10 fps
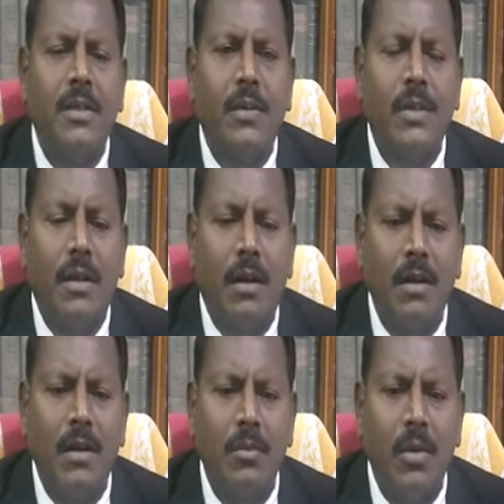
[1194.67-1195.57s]
was
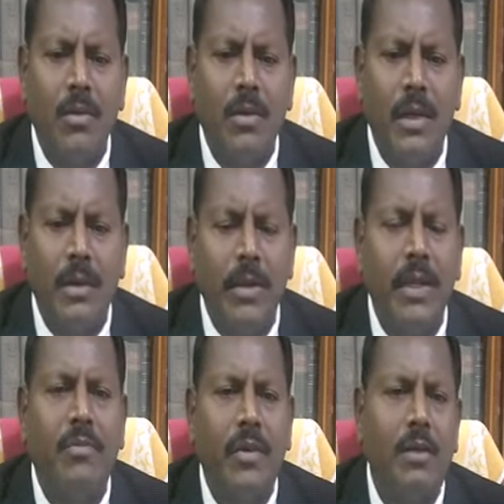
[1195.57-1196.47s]
not about a
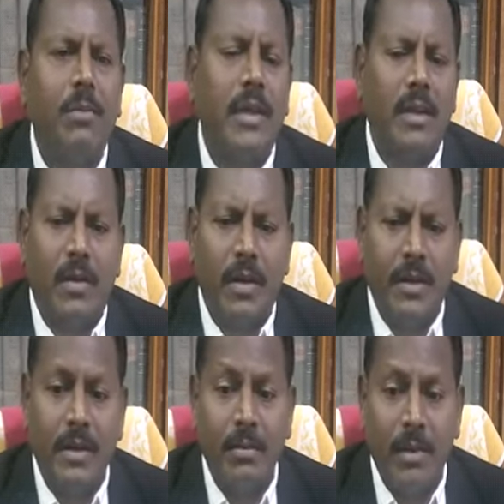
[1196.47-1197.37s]
bare formal
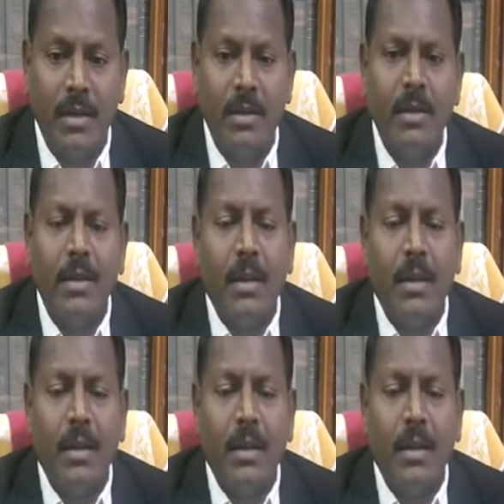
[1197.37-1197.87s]
equality but